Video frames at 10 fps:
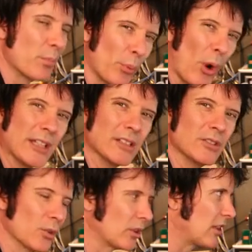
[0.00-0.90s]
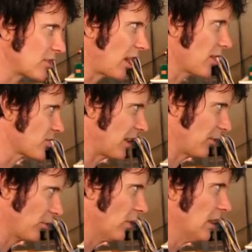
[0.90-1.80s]
to brighten your guitar
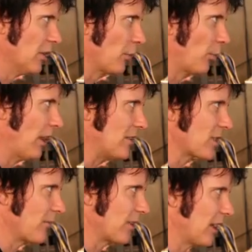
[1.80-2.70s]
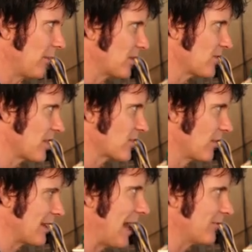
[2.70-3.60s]
sound or brighten something up. It doesn't
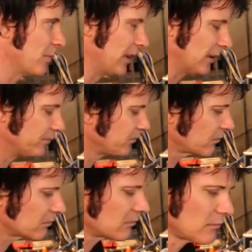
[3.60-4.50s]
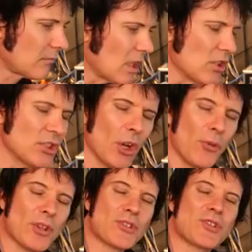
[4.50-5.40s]
necessarily have to be, you know,
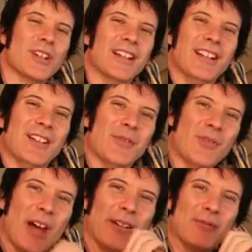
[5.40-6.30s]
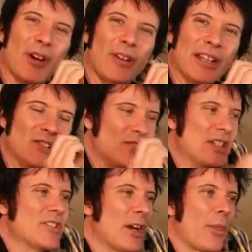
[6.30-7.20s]
this very, very
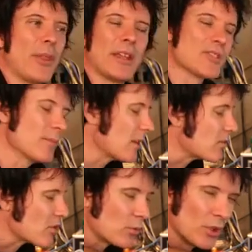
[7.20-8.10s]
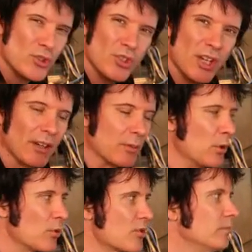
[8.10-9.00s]
detailed thing. Sometimes you just want a generic
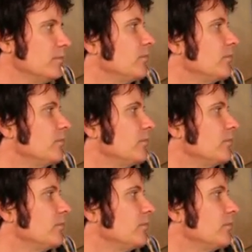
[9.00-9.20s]
boost.